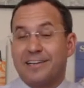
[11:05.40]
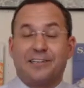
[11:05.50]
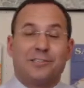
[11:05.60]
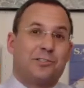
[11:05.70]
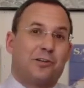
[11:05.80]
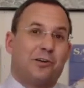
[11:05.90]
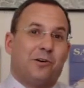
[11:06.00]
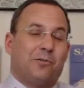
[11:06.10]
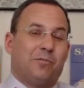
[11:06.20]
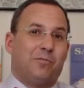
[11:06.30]
And
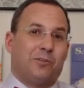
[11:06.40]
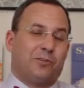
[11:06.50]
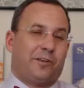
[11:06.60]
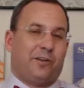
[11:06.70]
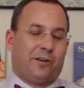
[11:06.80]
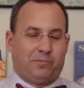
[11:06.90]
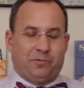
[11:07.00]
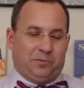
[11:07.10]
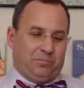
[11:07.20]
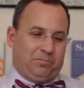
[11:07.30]
so, which I thought
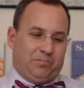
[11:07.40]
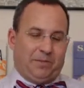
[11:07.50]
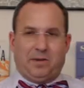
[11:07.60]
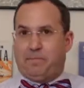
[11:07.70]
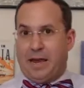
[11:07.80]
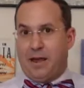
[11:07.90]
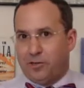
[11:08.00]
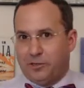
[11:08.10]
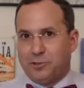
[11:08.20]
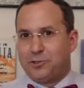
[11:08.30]
made me
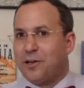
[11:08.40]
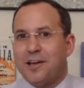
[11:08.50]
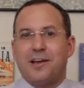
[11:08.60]
balanced.